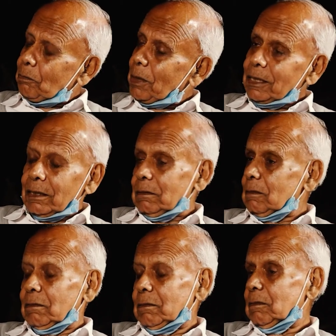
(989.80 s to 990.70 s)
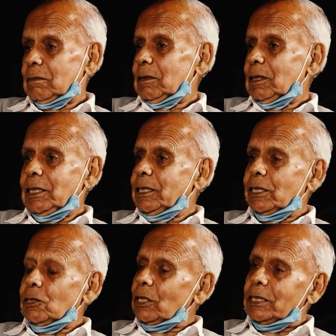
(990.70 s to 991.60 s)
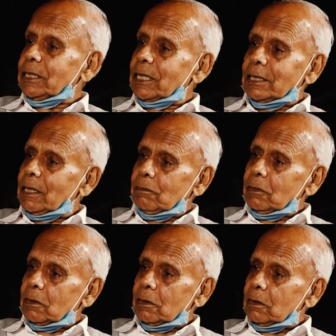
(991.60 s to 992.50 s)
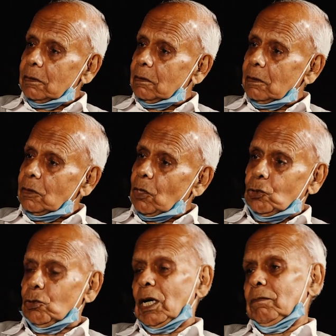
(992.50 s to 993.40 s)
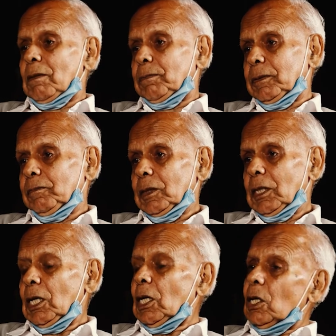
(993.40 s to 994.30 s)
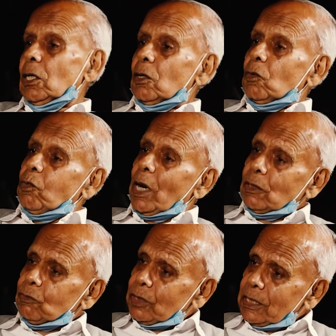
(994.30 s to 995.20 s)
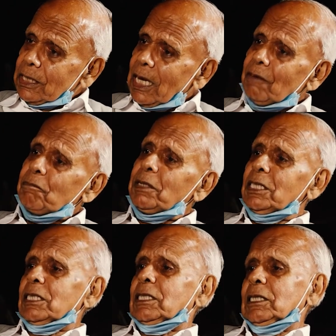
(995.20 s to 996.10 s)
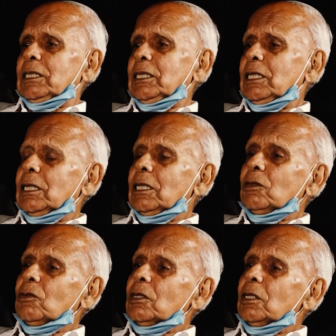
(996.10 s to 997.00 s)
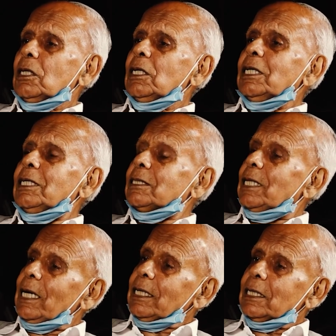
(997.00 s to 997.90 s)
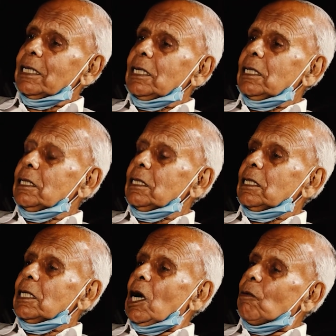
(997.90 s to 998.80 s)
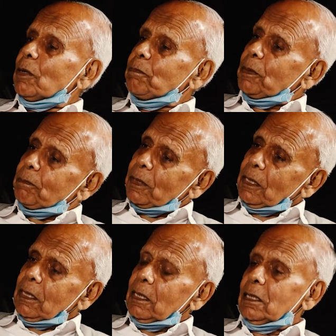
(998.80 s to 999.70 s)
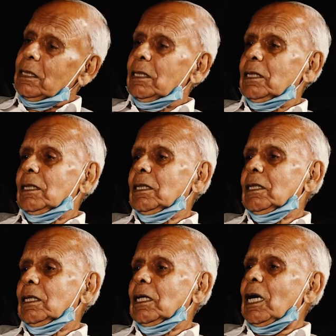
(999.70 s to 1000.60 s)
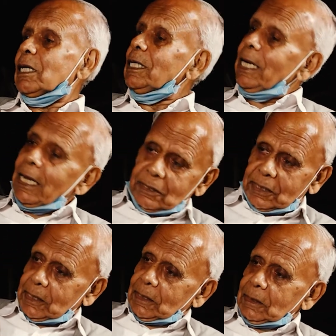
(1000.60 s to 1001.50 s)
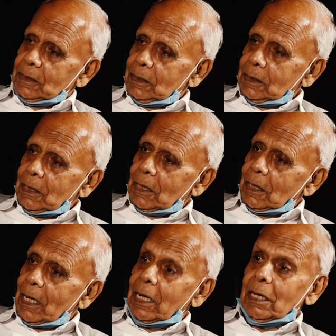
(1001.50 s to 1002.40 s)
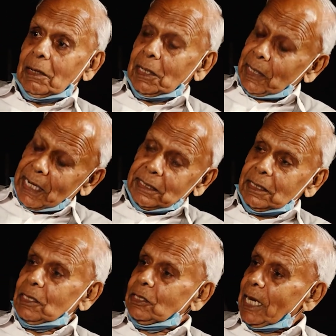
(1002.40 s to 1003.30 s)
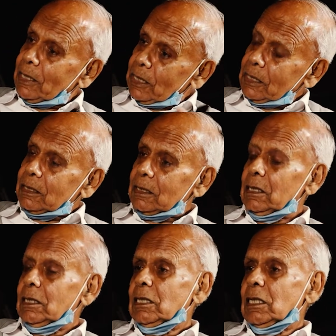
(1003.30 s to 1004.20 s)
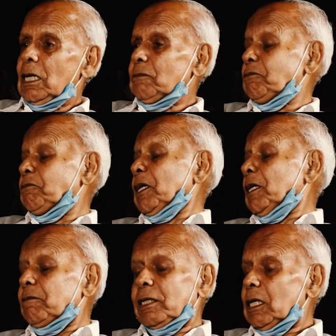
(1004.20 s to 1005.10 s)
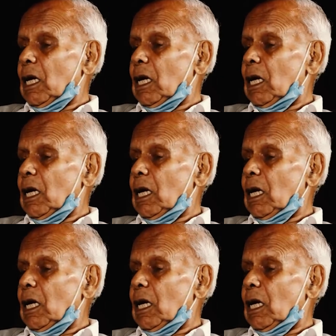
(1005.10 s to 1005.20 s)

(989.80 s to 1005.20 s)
but it did not deter them not to come up. What we have missed is that our people are lazy, whereas Chinese are very, very